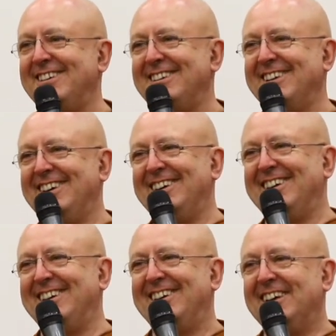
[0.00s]

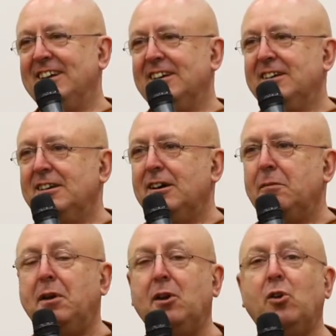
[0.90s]

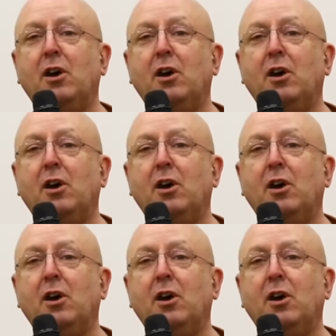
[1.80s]
I mean,